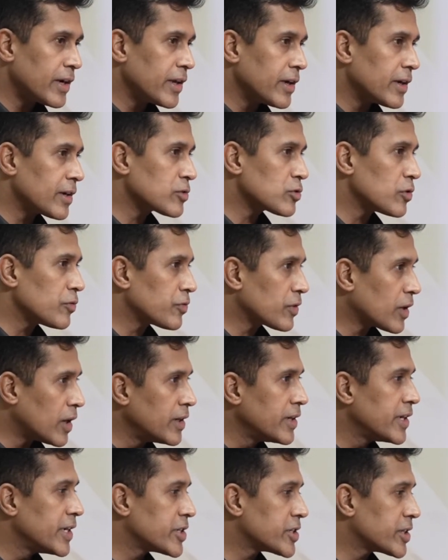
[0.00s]
years of
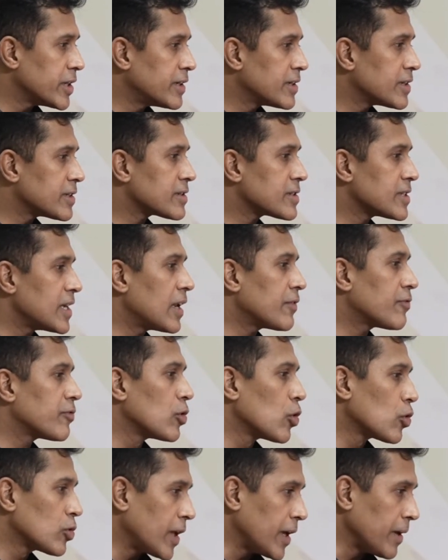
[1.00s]
conditioned
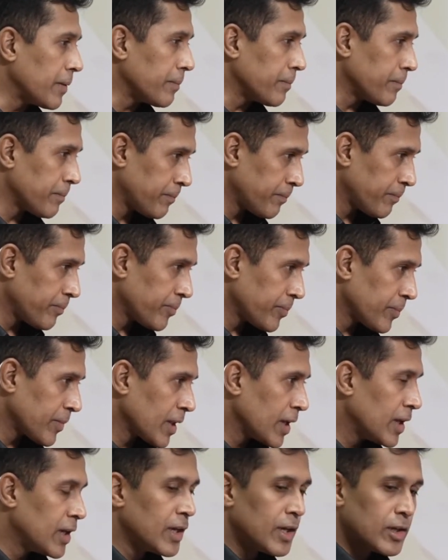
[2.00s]
self-loathing.
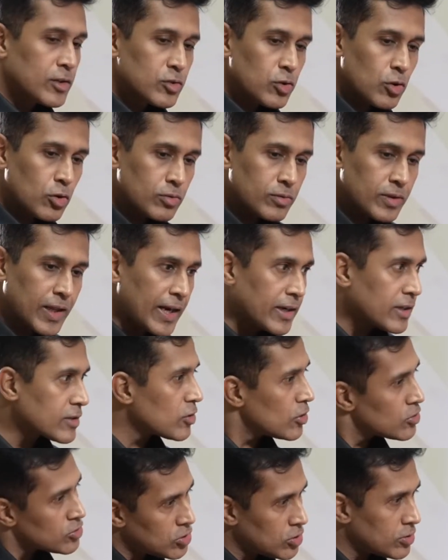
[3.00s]
So that is
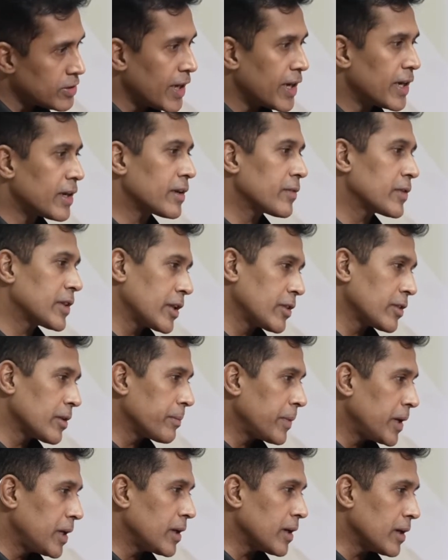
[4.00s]
also there within the
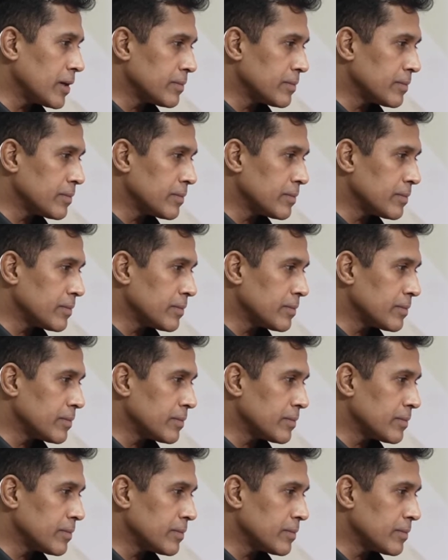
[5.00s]
media.